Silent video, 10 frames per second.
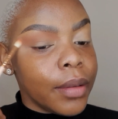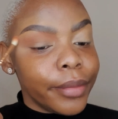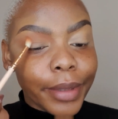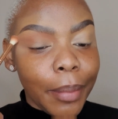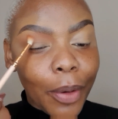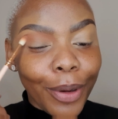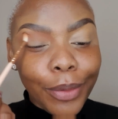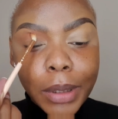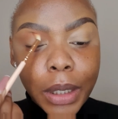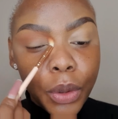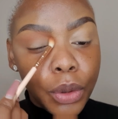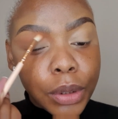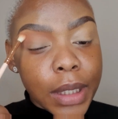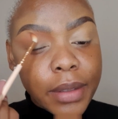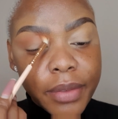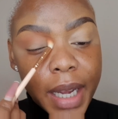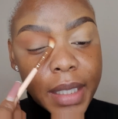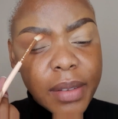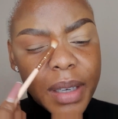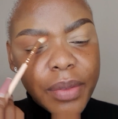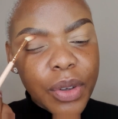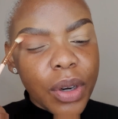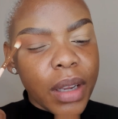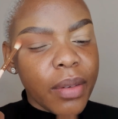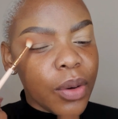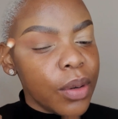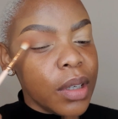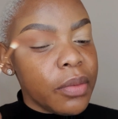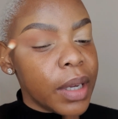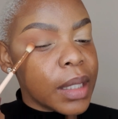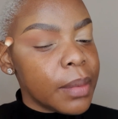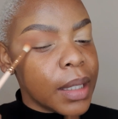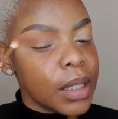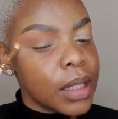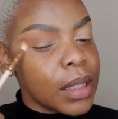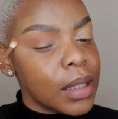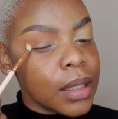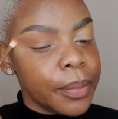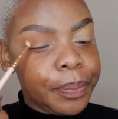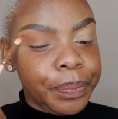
number 1, you need a good device. Even if you don't have a good device, man, just,